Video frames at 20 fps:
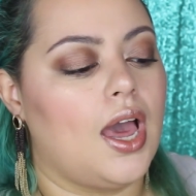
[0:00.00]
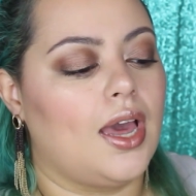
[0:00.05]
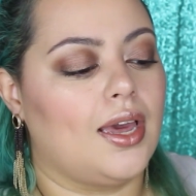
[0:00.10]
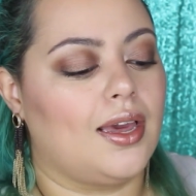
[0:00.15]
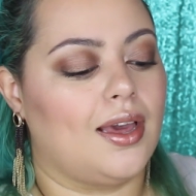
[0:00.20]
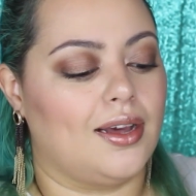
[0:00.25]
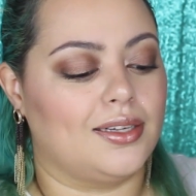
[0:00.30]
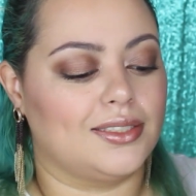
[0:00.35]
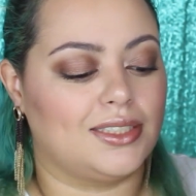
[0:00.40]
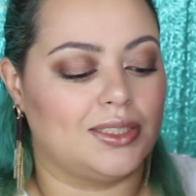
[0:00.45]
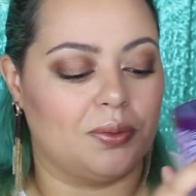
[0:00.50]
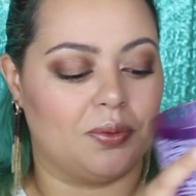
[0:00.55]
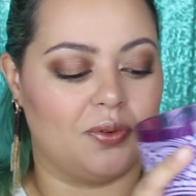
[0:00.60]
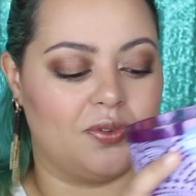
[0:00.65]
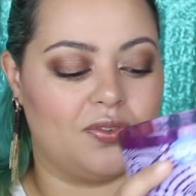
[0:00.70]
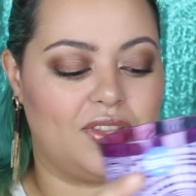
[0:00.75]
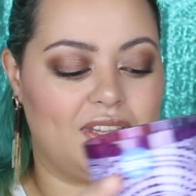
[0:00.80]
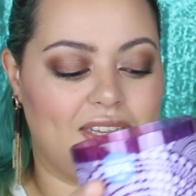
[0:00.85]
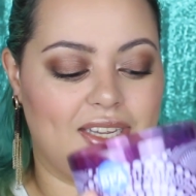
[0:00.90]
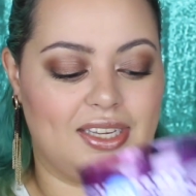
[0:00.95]
I got some
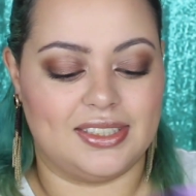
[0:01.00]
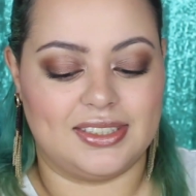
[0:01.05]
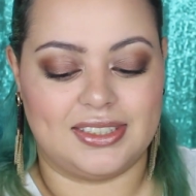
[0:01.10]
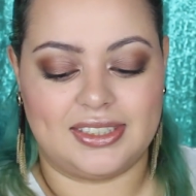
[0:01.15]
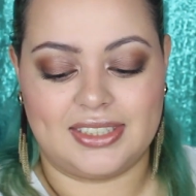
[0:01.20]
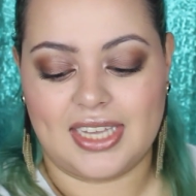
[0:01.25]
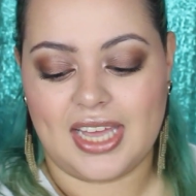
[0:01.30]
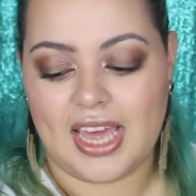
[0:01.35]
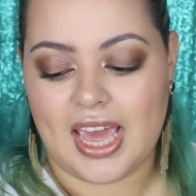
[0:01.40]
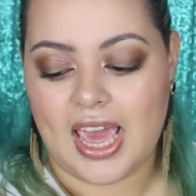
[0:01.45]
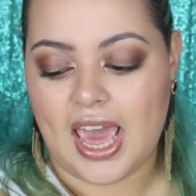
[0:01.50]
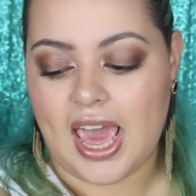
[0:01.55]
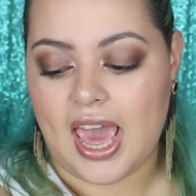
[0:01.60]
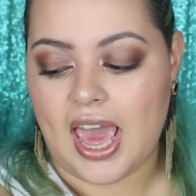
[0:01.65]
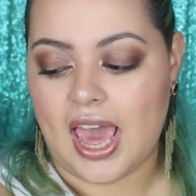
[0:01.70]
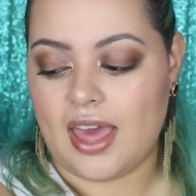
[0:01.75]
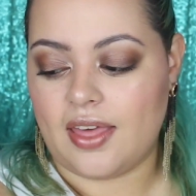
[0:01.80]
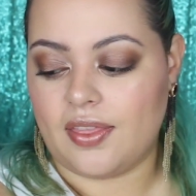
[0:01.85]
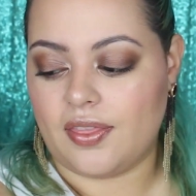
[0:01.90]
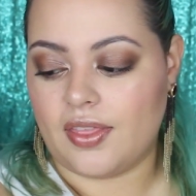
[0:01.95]
of these.
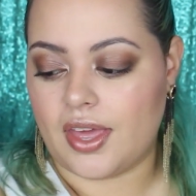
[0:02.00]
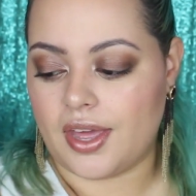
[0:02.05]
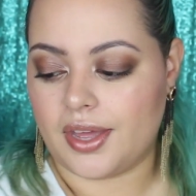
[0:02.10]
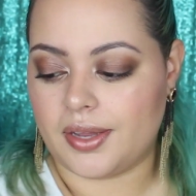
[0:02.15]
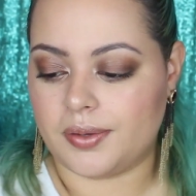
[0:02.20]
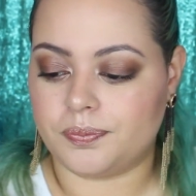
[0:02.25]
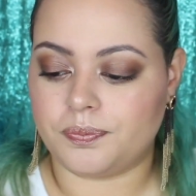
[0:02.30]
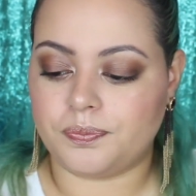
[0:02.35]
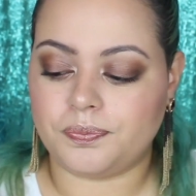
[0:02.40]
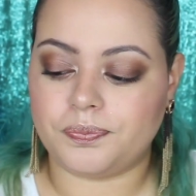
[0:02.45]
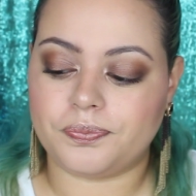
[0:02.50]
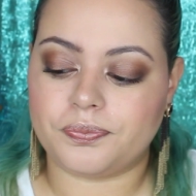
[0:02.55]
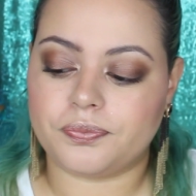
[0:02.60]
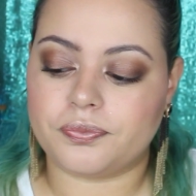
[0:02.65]
And then